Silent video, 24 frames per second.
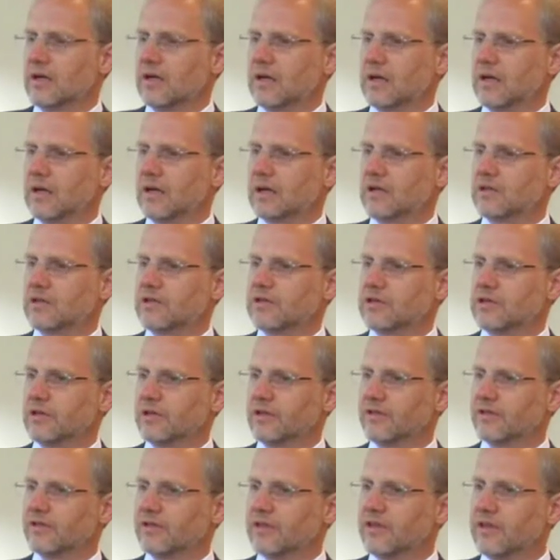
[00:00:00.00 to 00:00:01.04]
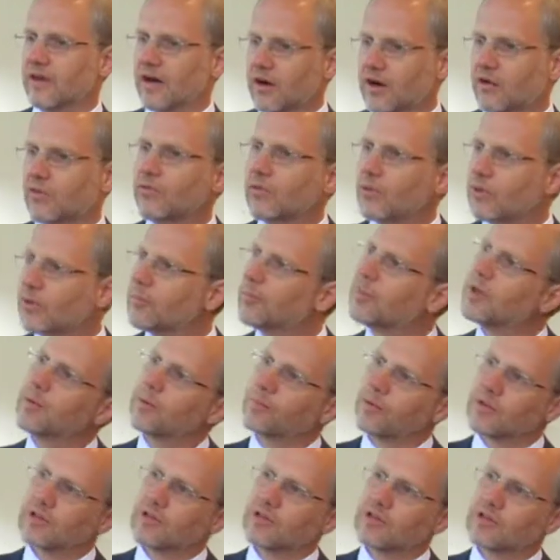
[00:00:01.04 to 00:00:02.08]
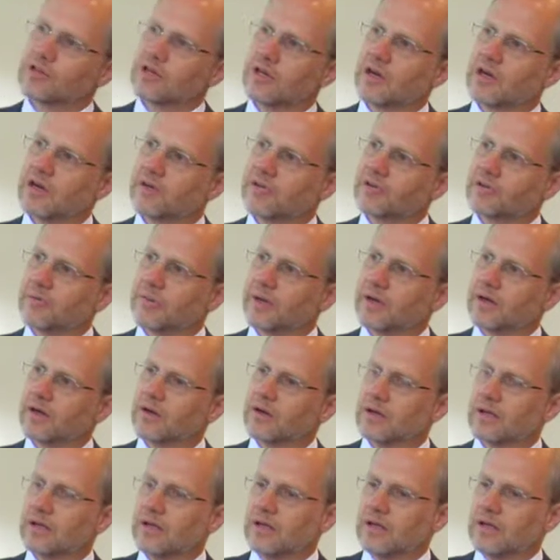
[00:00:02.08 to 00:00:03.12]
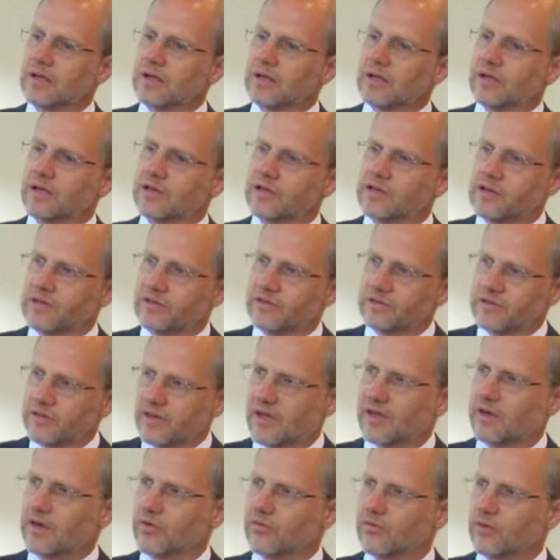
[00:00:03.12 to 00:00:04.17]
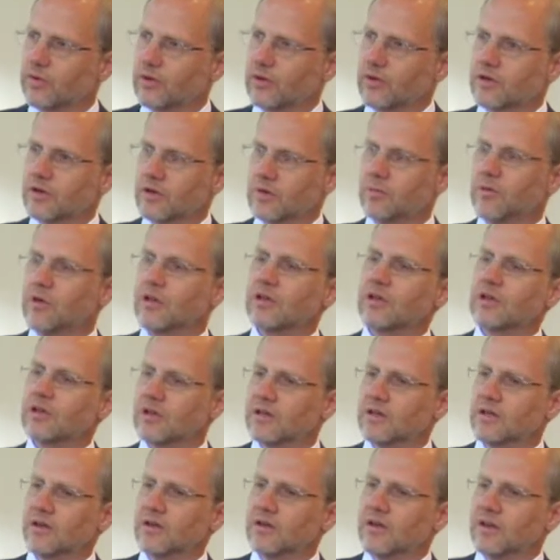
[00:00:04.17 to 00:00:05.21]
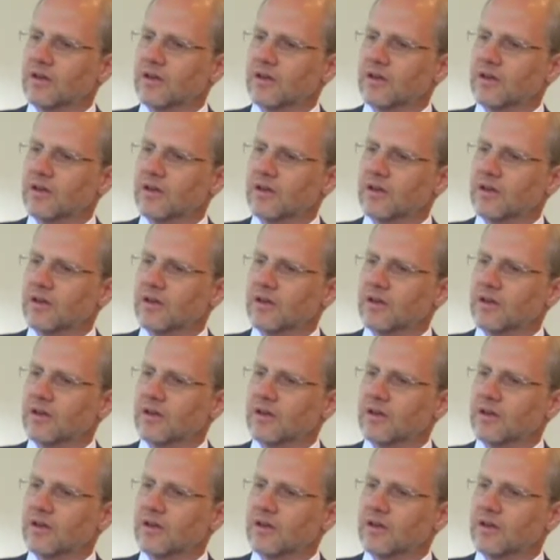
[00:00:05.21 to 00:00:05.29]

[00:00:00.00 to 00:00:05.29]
and she's there for the people that she cares about, and she's there for the community.